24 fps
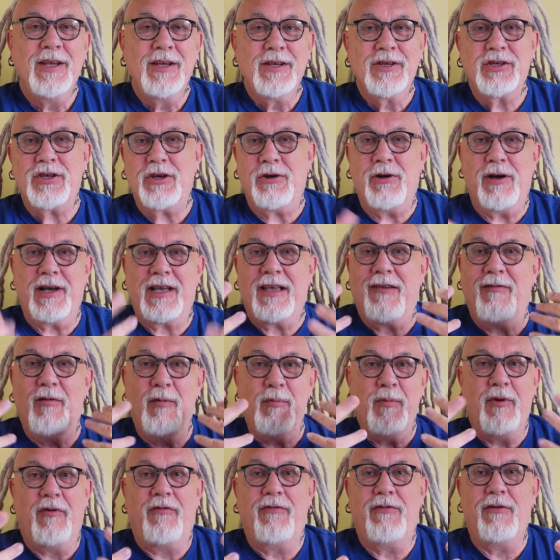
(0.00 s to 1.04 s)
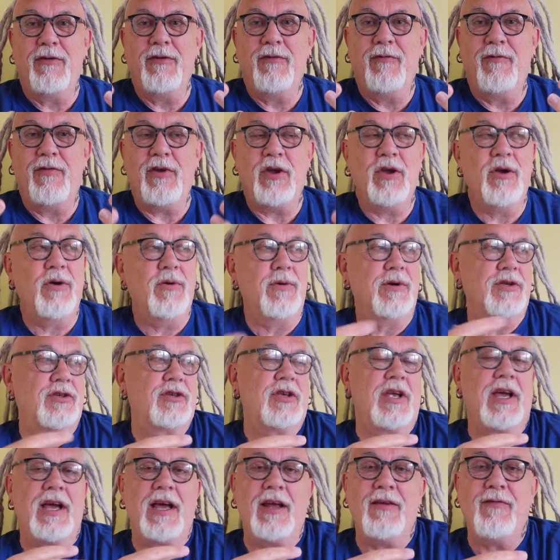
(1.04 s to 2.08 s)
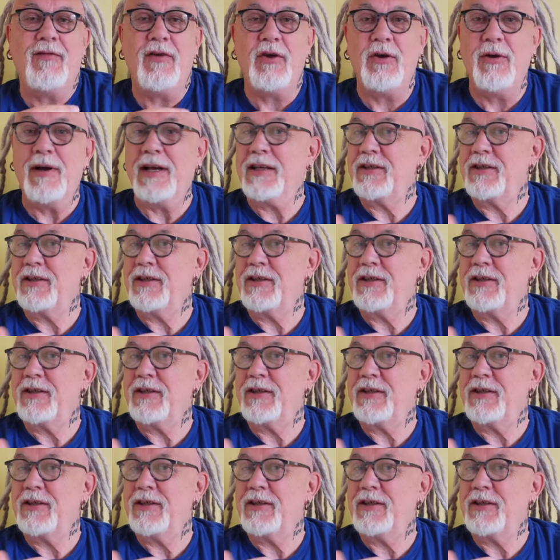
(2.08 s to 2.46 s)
So I give him a front view, a side view,